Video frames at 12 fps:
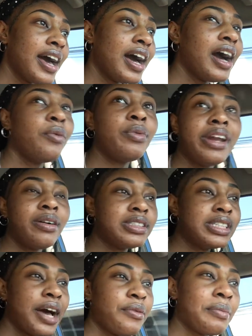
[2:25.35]
I went
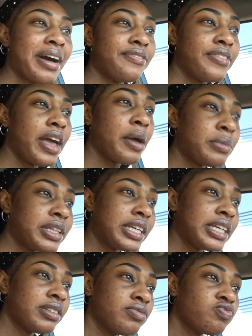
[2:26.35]
outside with my
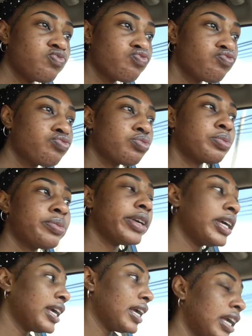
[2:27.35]
family,
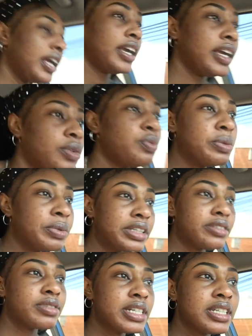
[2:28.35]
and we
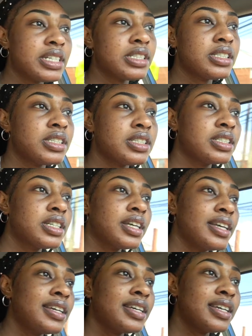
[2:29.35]
went to Rita's
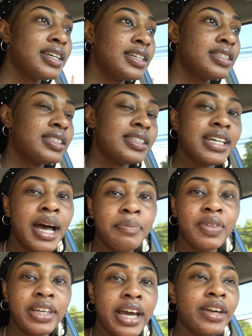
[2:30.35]
to top
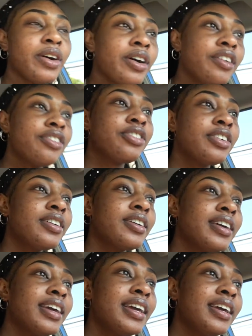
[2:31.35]
the night off.
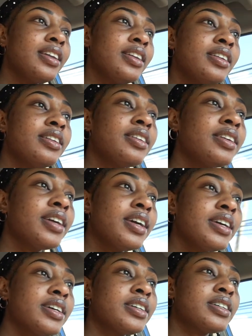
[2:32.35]
And
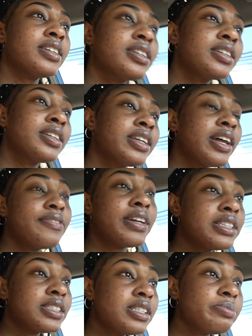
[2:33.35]
yeah, and I
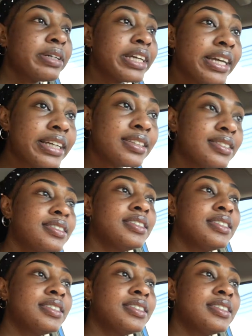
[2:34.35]
fell asleep again.